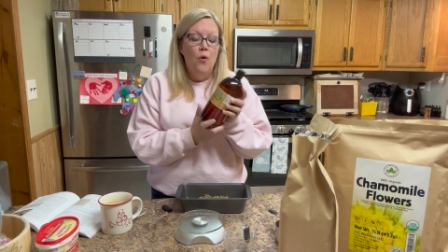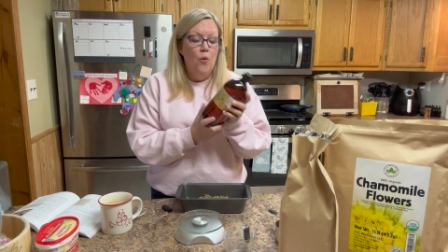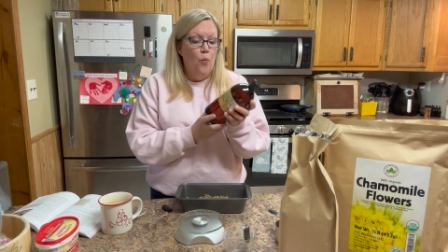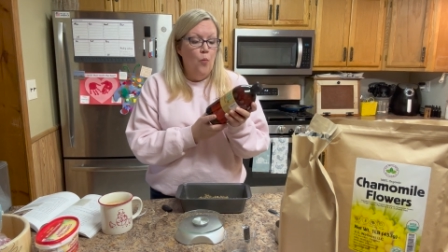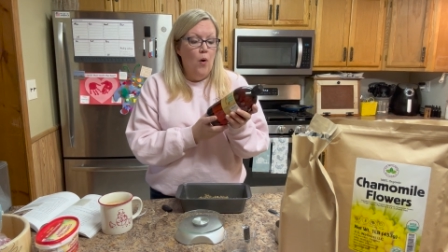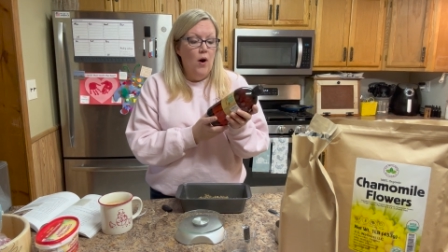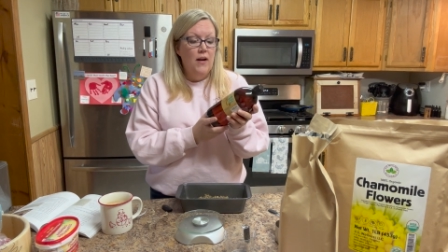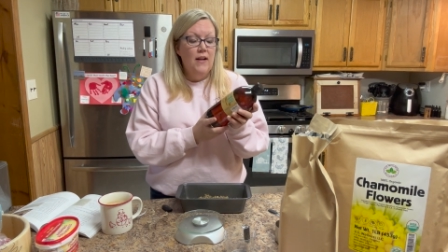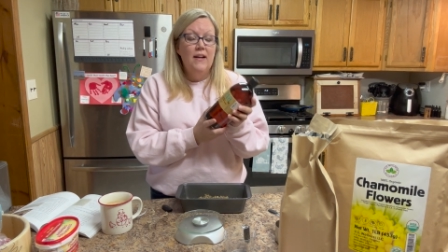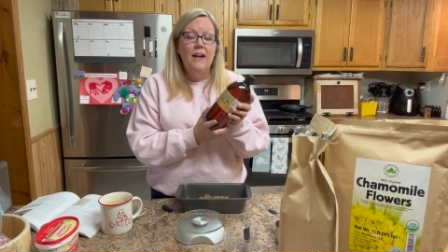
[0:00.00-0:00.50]

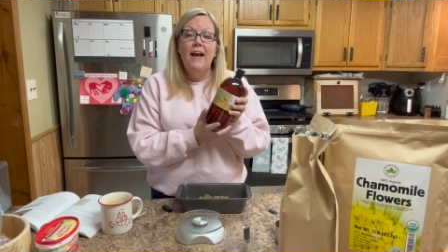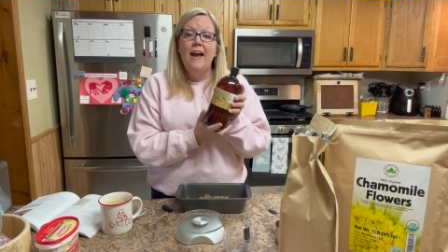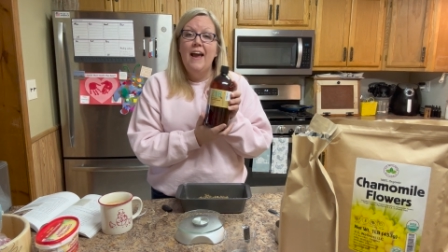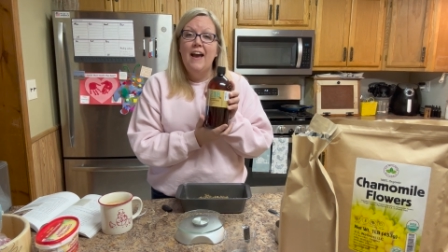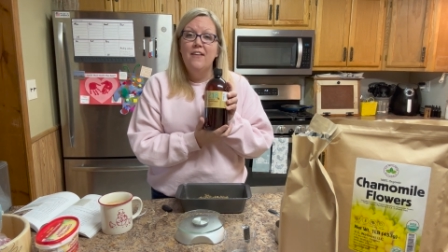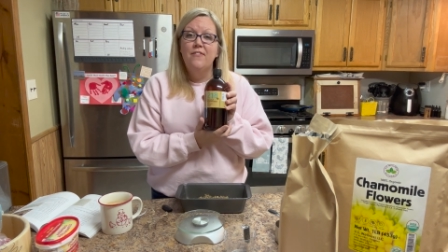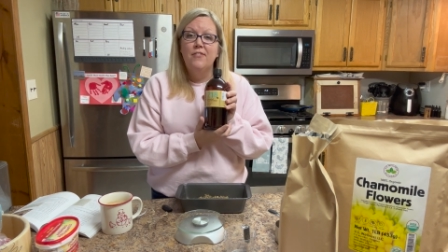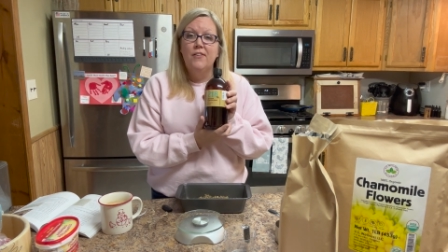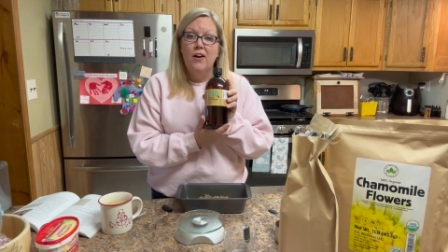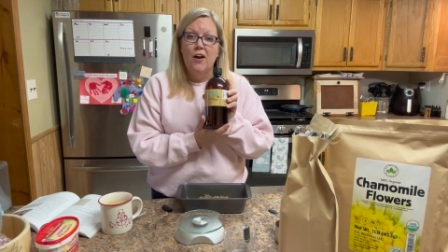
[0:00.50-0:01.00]

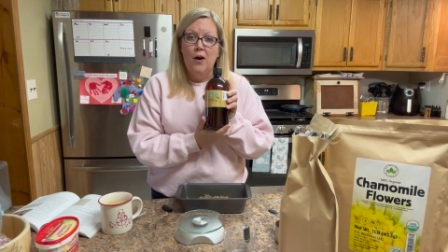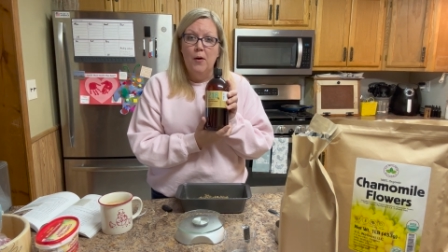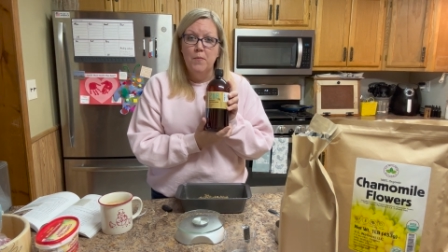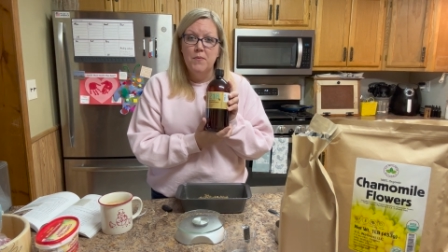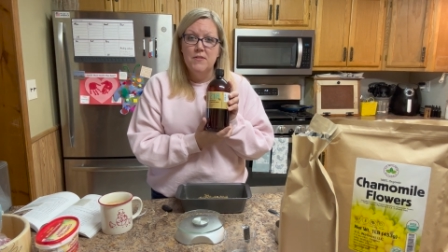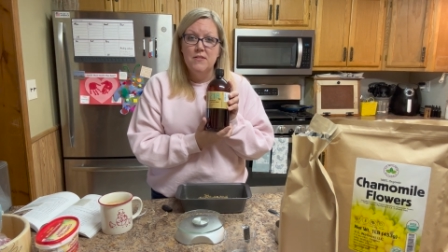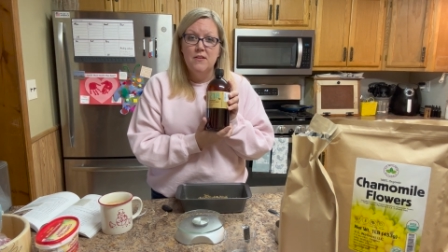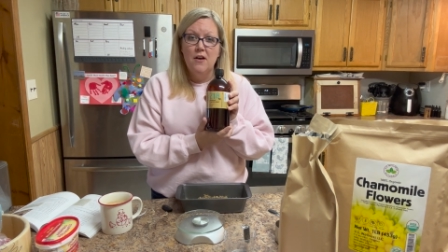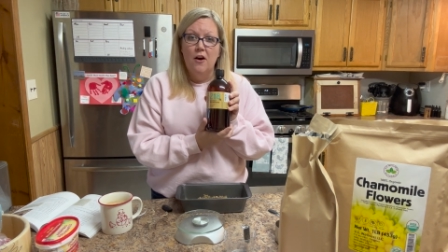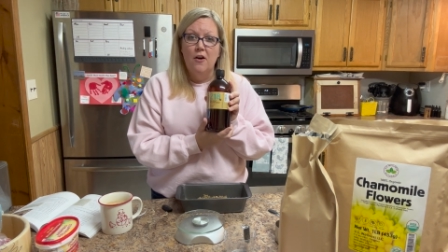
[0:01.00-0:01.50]
1.5
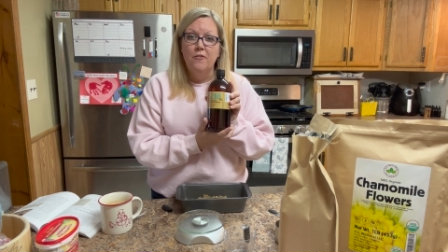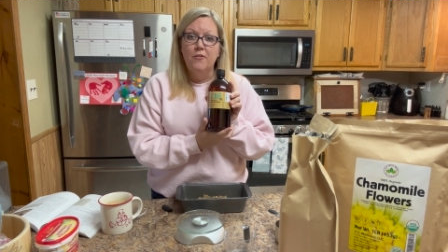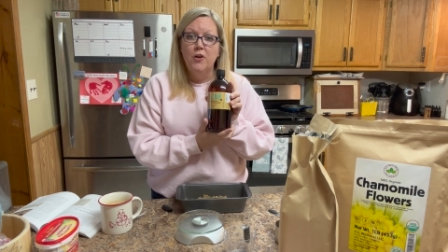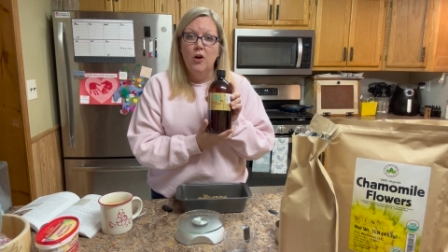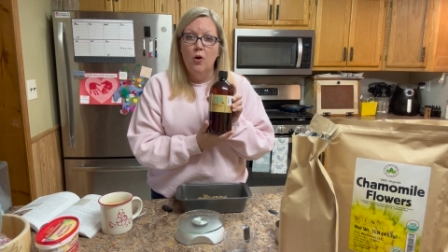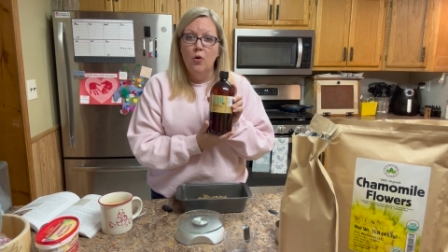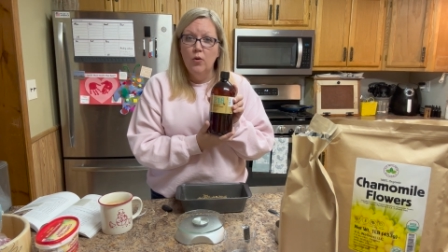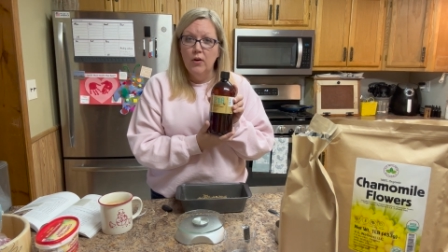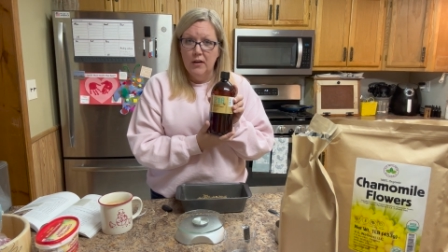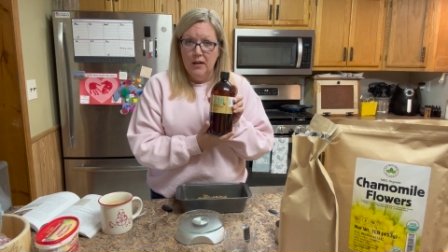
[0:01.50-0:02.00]
cups of
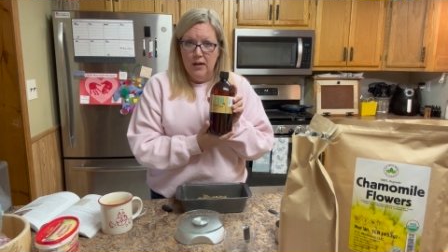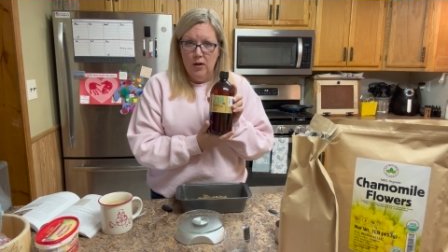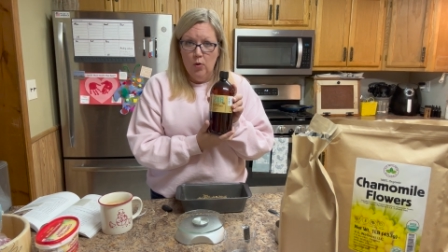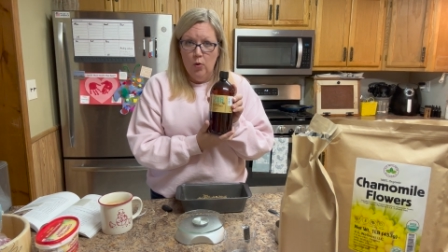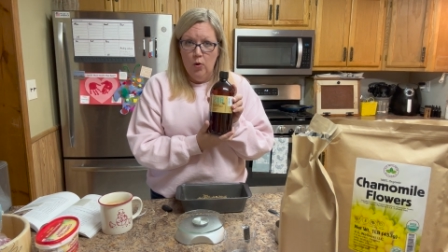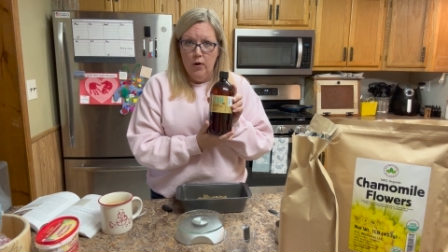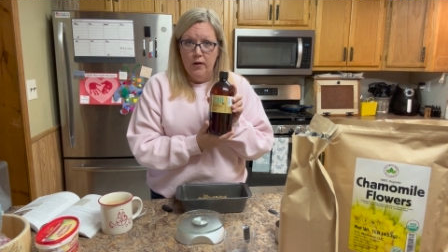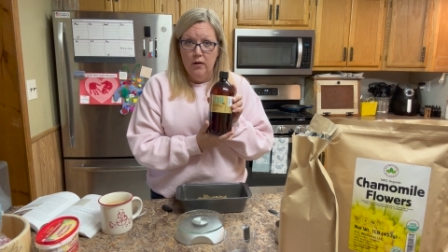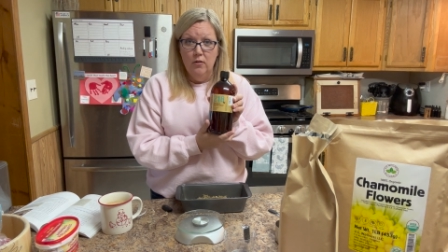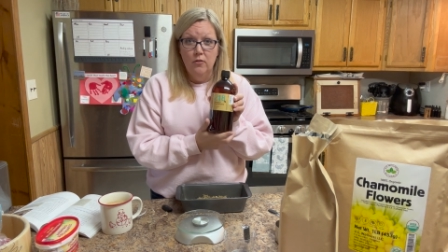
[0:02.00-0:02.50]
coconut
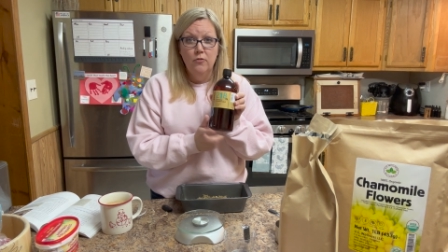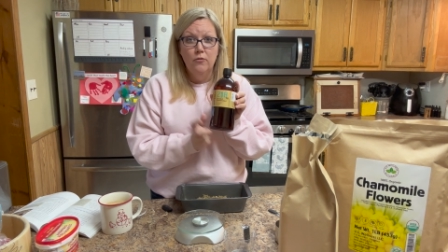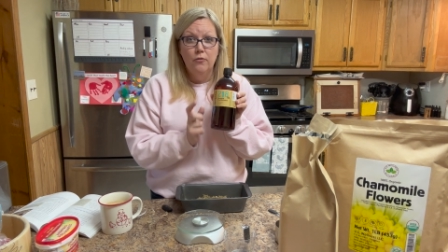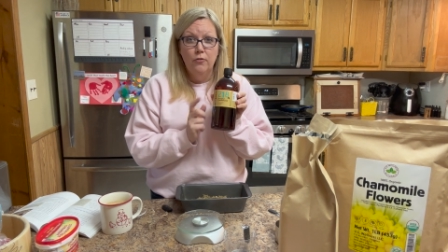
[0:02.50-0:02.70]
oil,